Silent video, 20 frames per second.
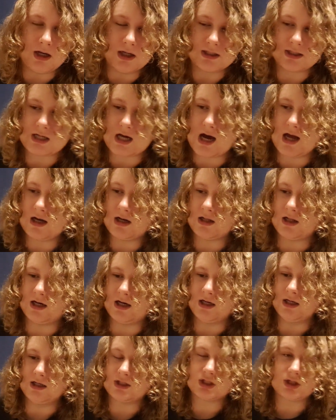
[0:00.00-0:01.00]
It's kind of
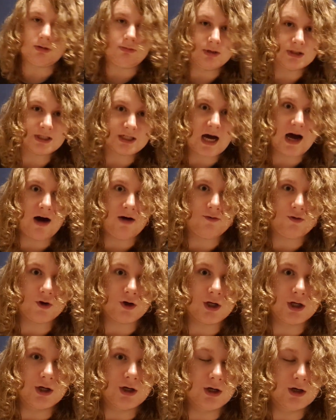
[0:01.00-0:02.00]
like someone's after
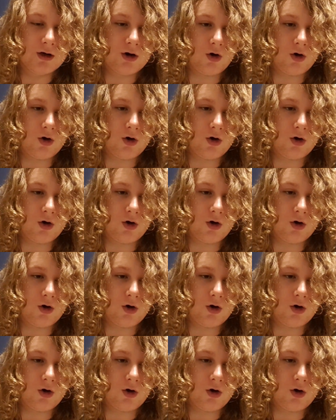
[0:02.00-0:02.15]
you,